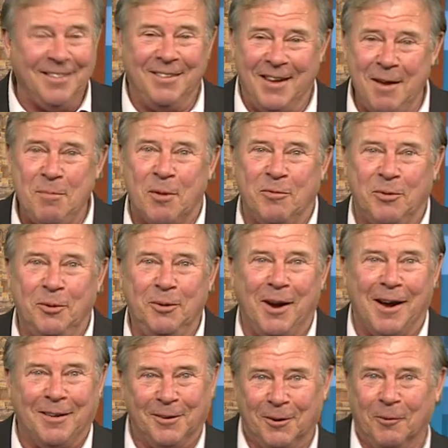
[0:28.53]
the, the food
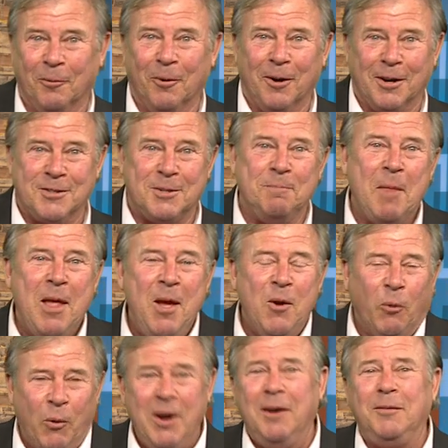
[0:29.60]
colander works.
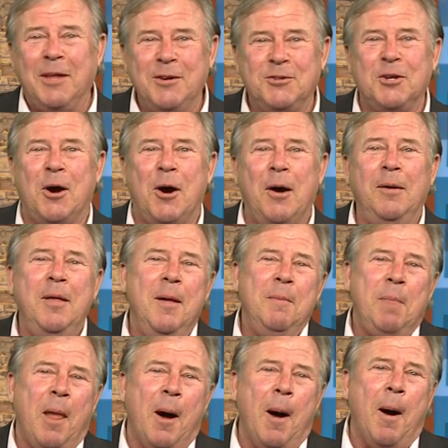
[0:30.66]
We only saw
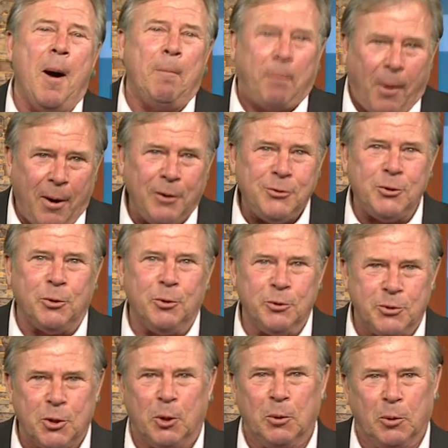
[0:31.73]
uh, a partial
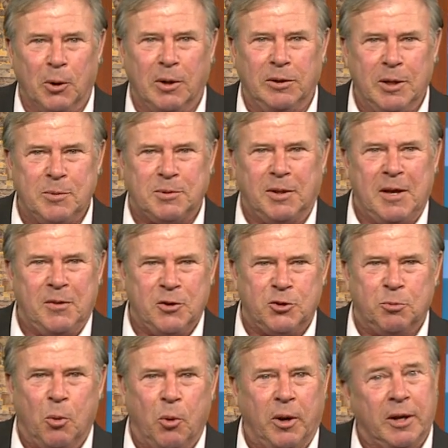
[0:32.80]
solar eclipse late
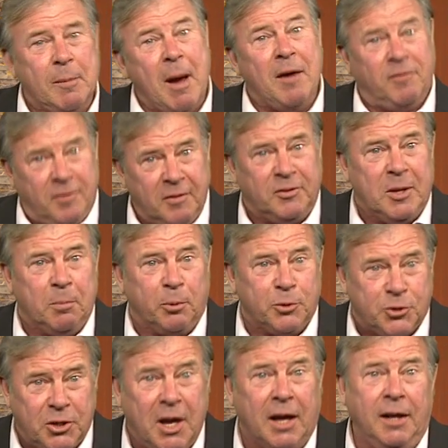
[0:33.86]
this morning, about fifty
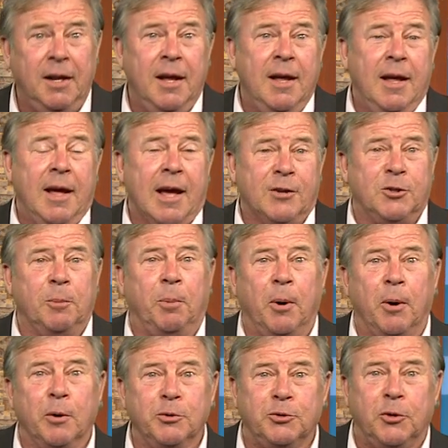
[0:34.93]
percent, as
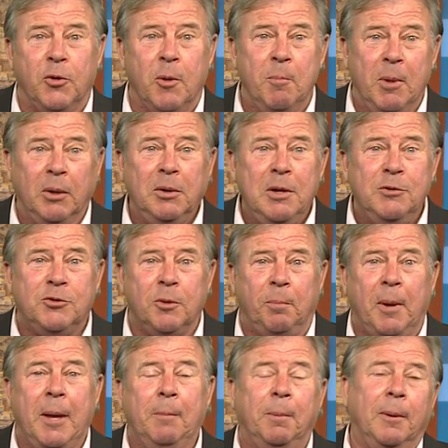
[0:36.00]
opposed to the millions of
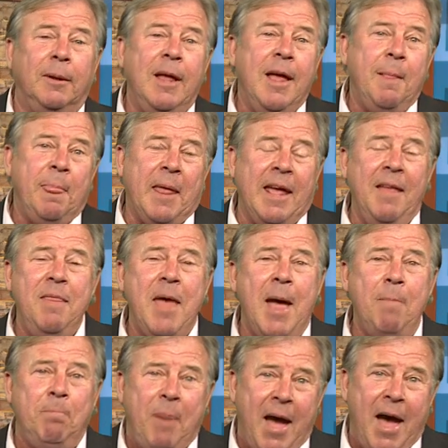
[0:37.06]
people in
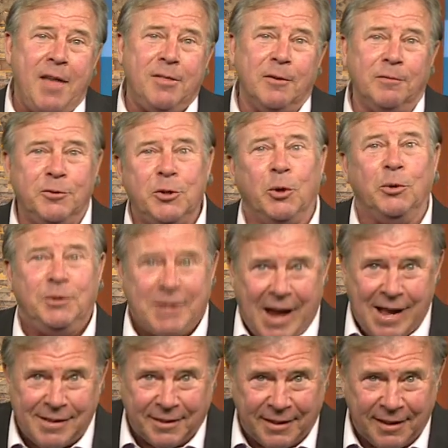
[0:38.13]
that path of
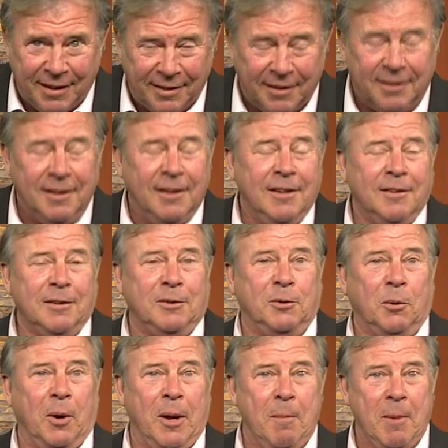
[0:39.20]
totality that
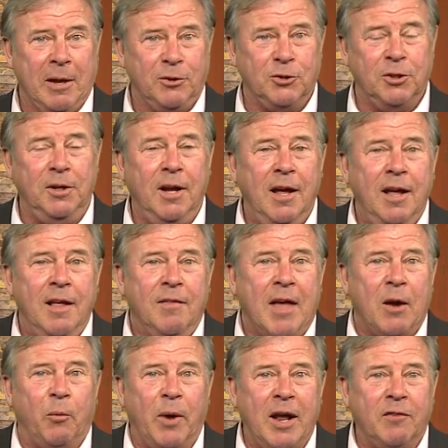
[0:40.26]
Latoya mentioned.
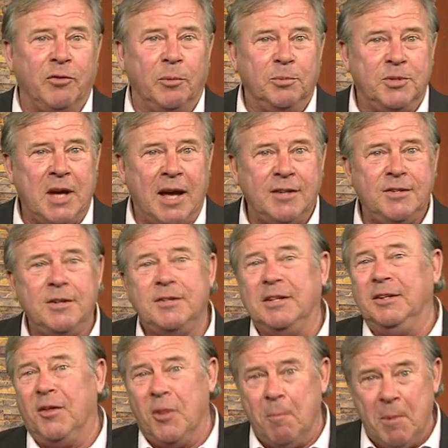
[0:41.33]
That ran from Texas
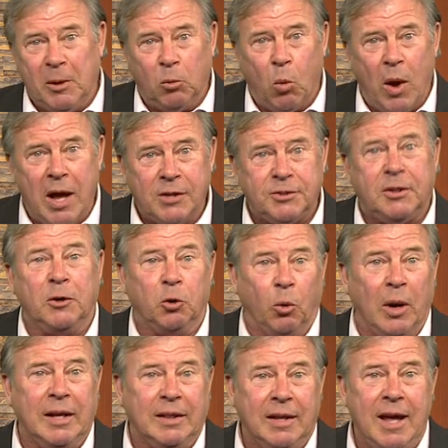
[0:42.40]
into the Midwest and
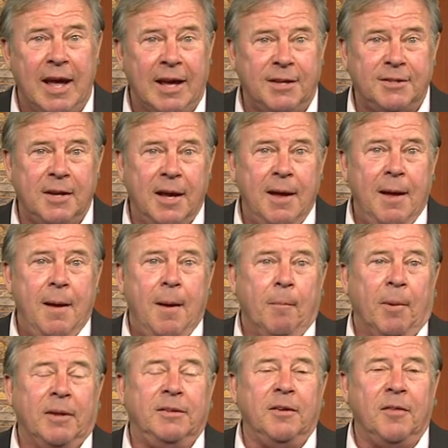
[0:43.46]
Great Lakes.
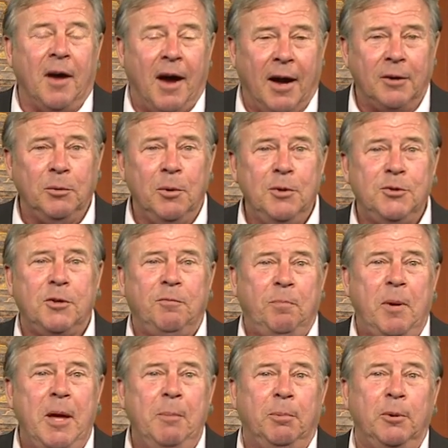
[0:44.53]
But to the hundreds of
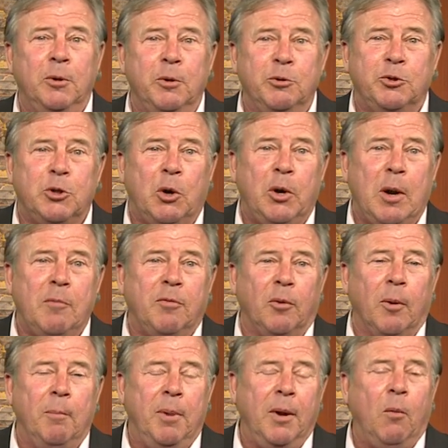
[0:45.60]
people who showed up for
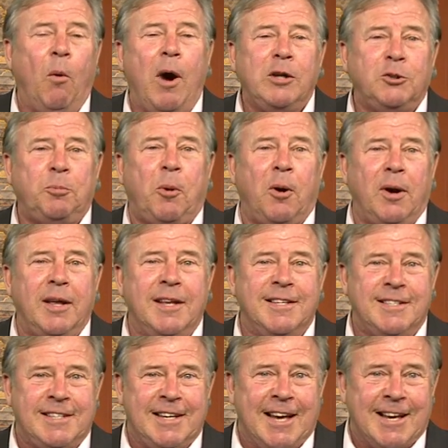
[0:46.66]
a big watch party at
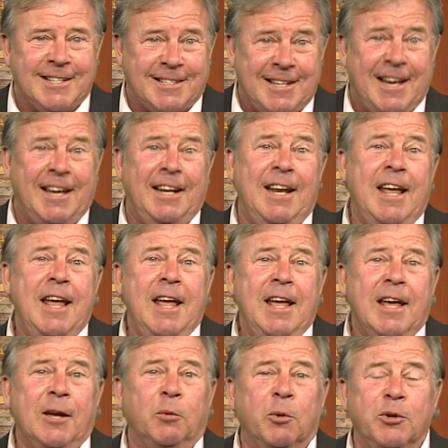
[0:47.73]
C S N,
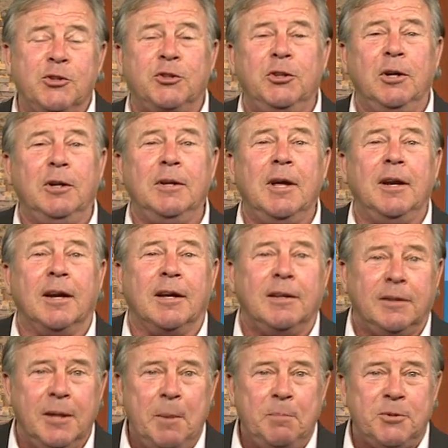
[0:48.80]
it was still an
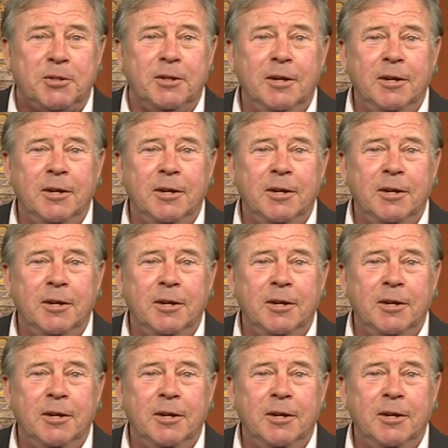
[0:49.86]
eclipse